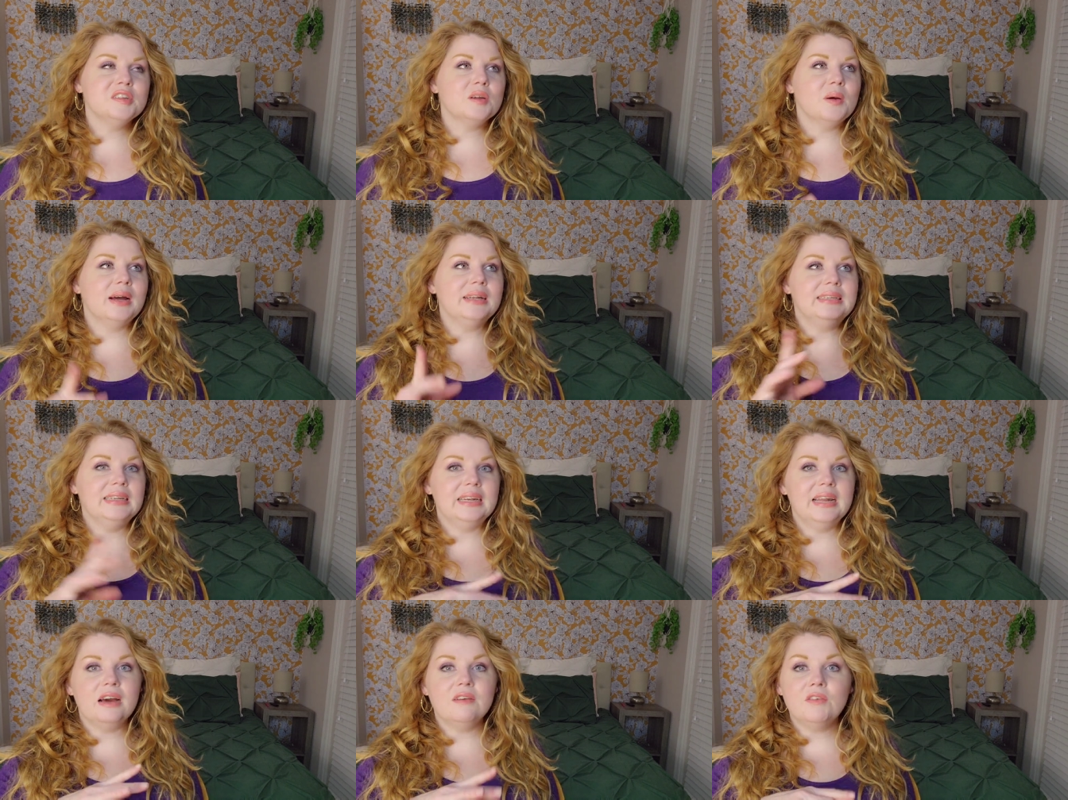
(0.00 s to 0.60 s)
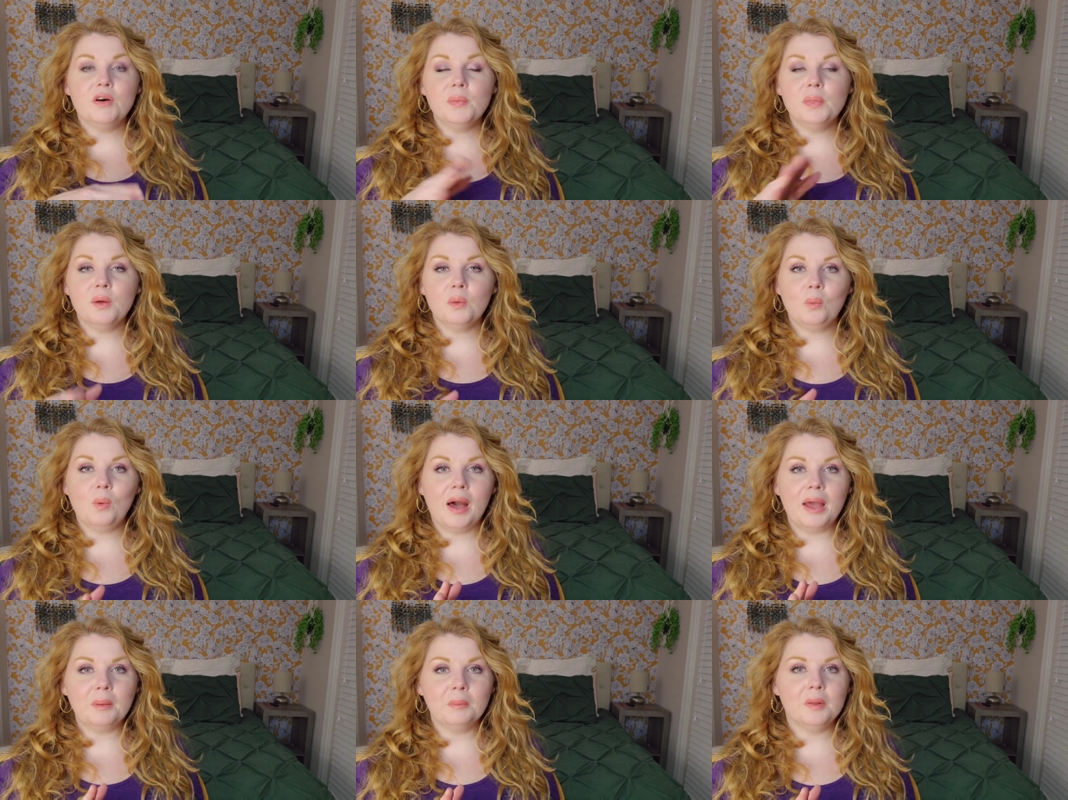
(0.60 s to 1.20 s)
So I did have on the
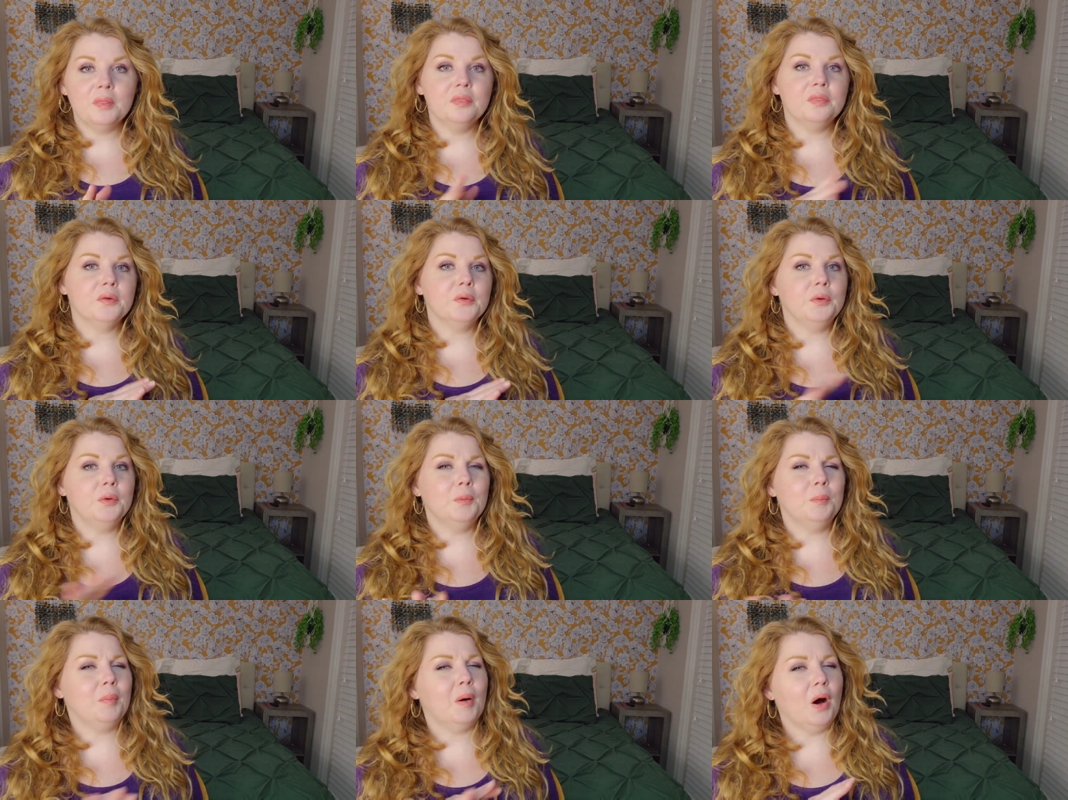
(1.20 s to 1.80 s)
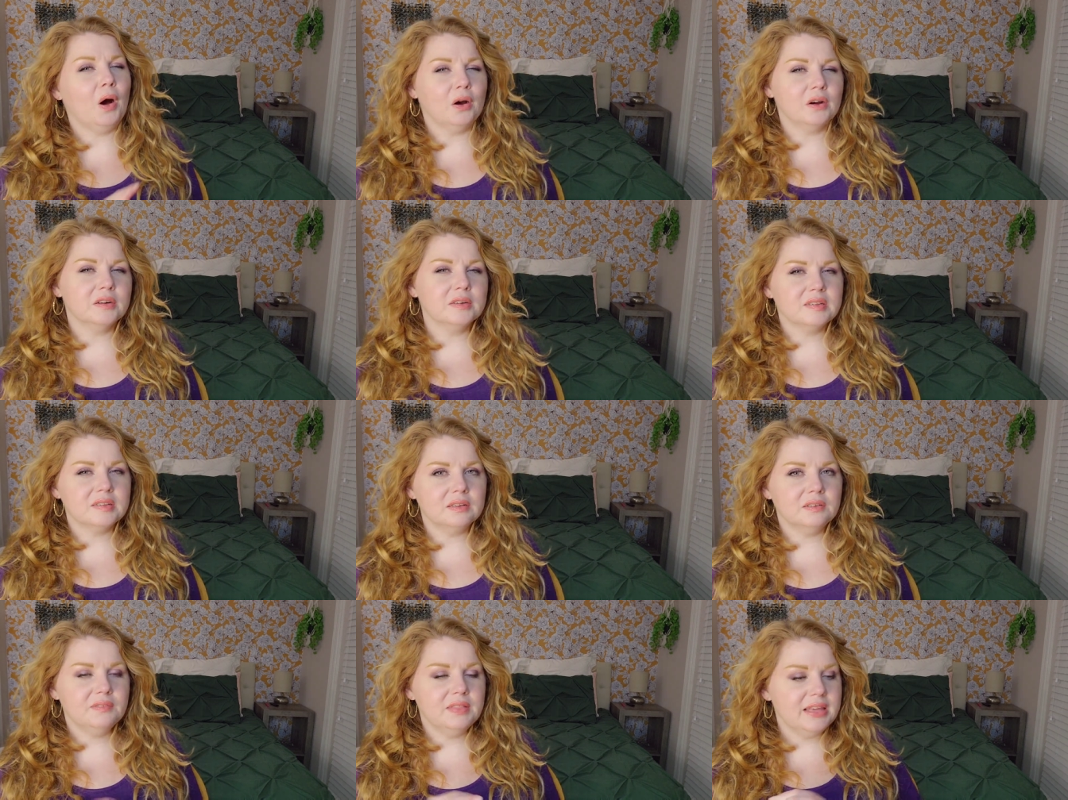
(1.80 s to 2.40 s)
white one through
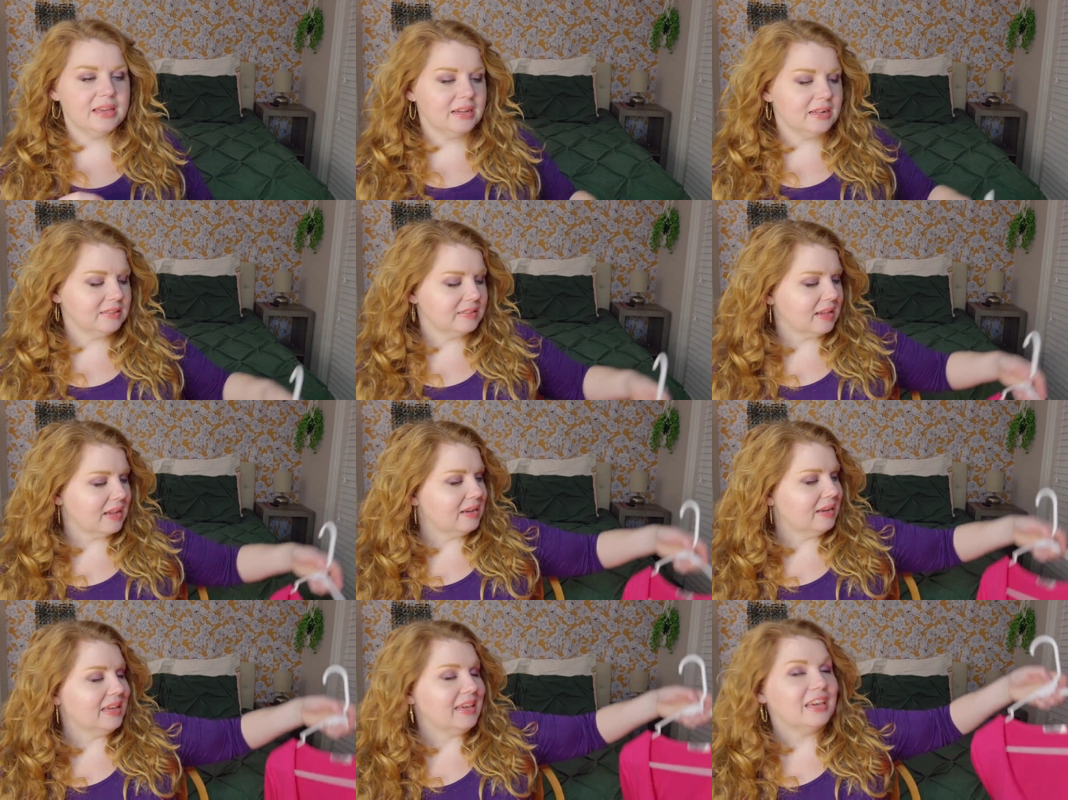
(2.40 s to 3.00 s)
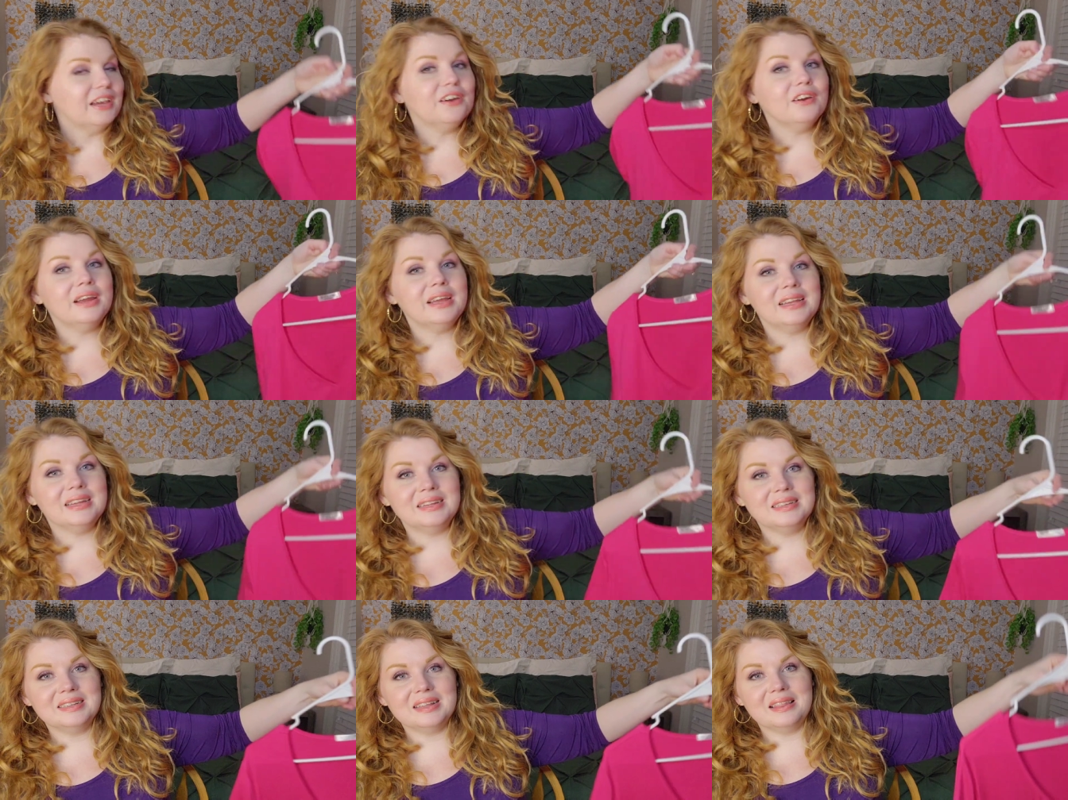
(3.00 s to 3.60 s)
parts of this, and here
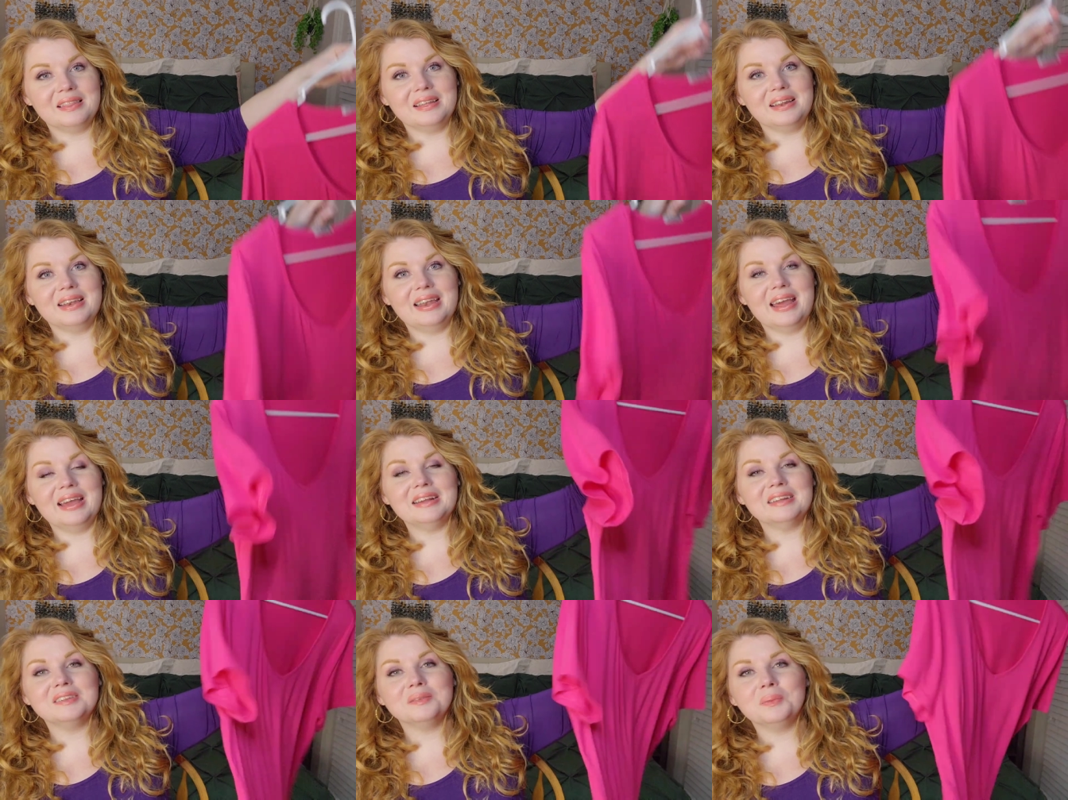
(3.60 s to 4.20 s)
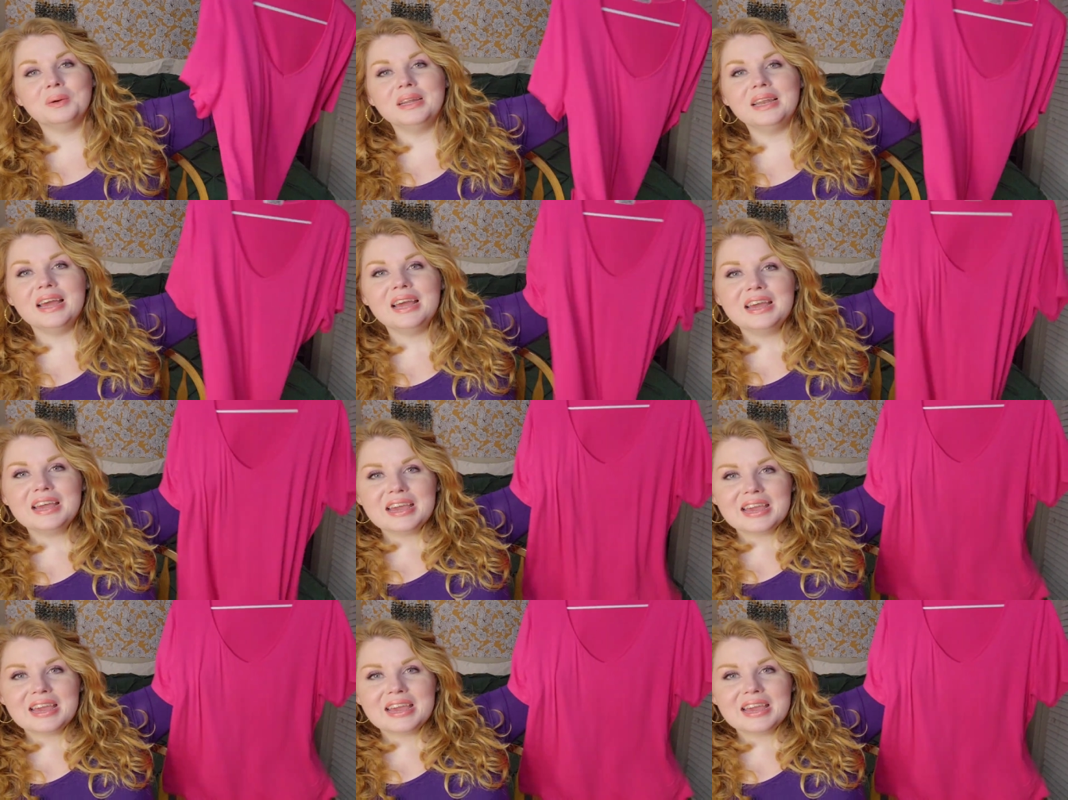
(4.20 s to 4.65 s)
is the next one.